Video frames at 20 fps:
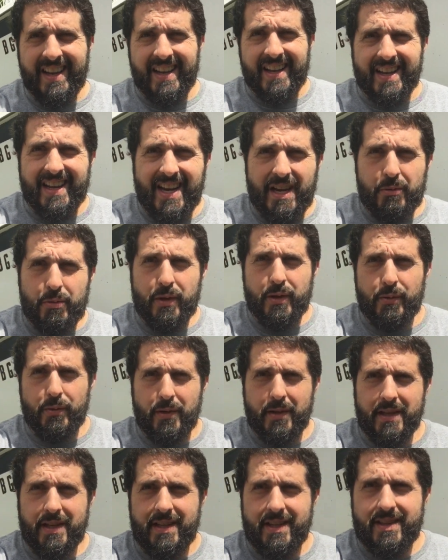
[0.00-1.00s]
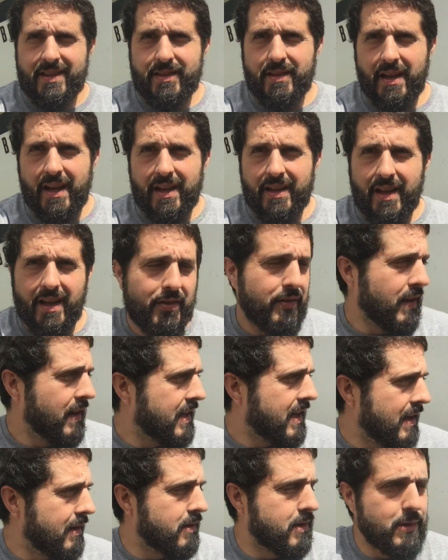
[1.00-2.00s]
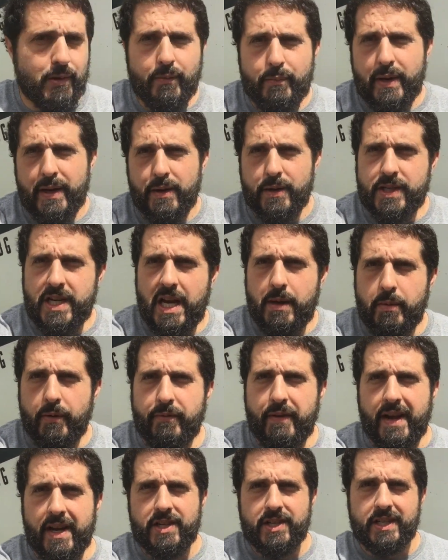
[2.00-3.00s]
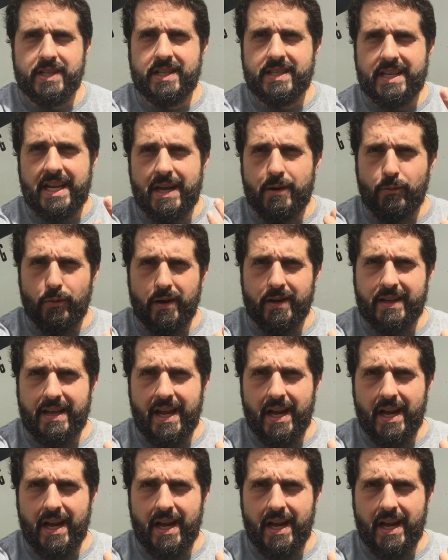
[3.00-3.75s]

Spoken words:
And I would really, I think I'd do a better job if I actually just had one